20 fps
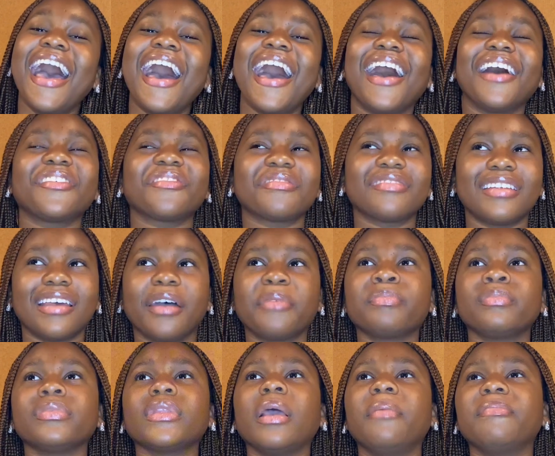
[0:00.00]
another
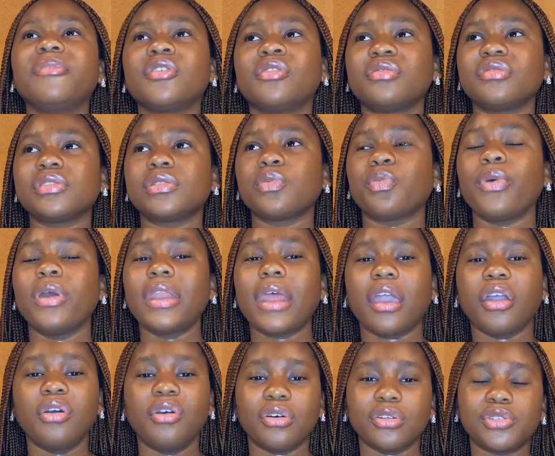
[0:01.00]
because when
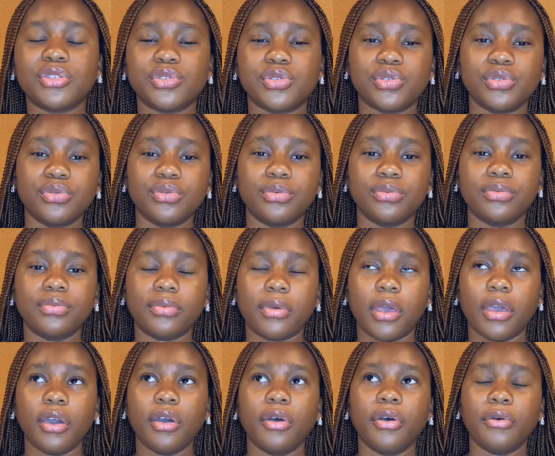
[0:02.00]
I got to
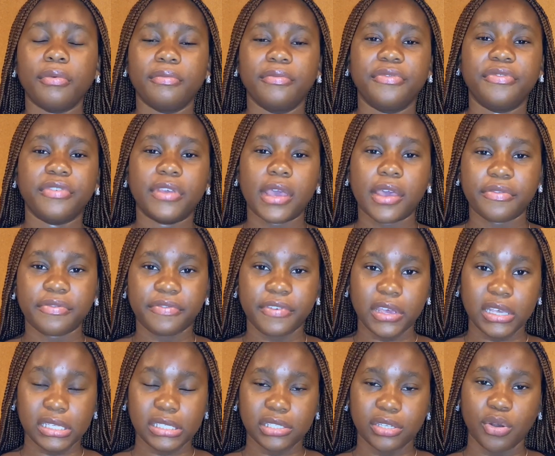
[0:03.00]
um,
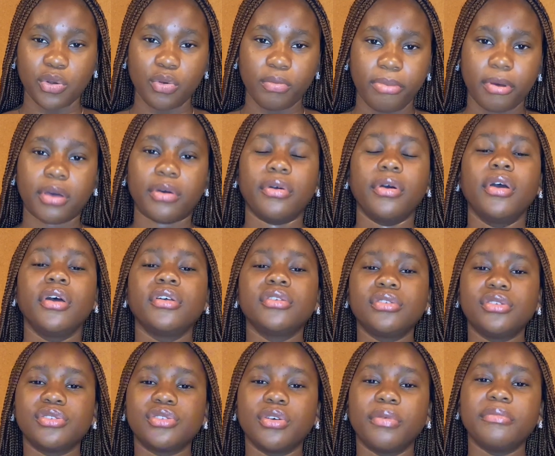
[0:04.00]
VFS Global
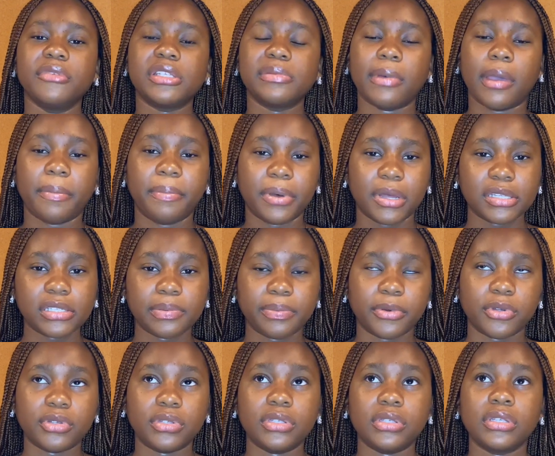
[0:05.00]
to submit my
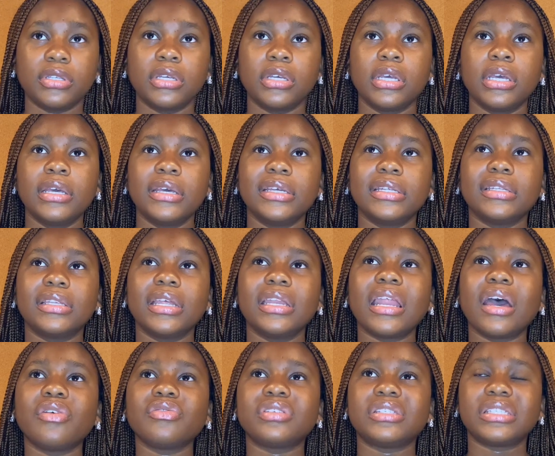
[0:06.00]
passport, they
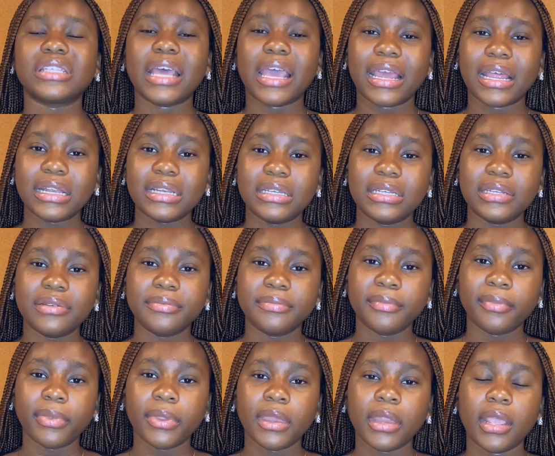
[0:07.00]
now said
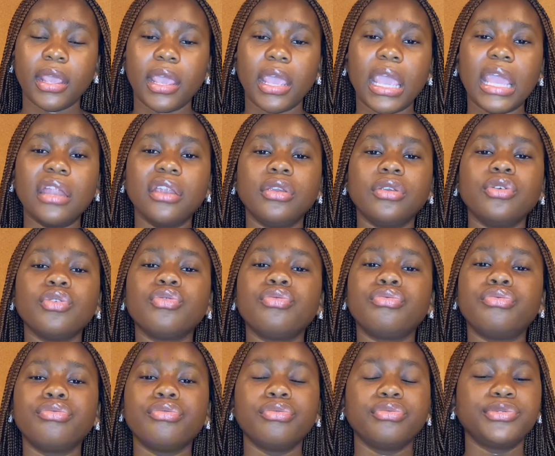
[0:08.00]
a new
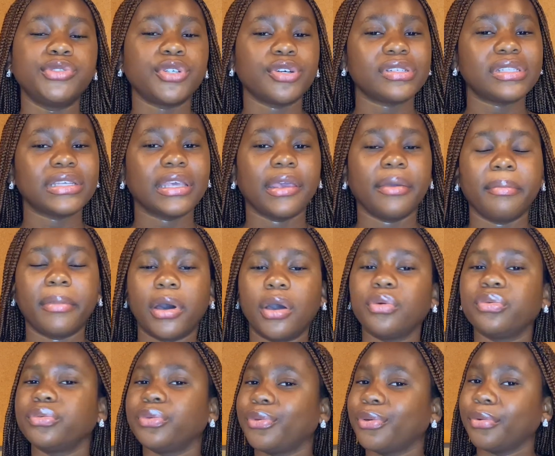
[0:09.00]
rule just came
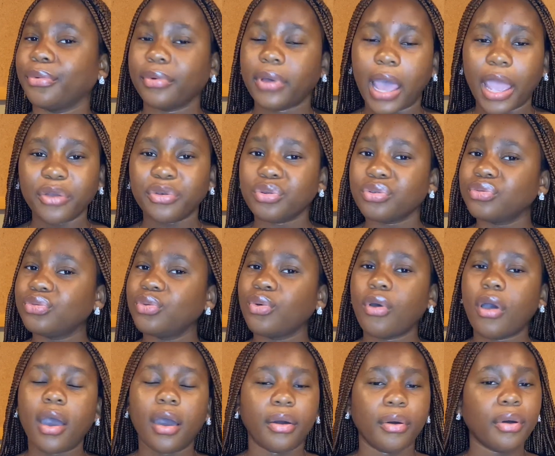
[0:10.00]
out. Though. I don't know
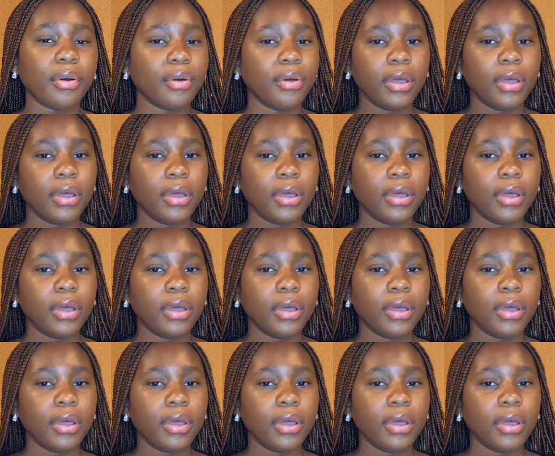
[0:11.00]
how.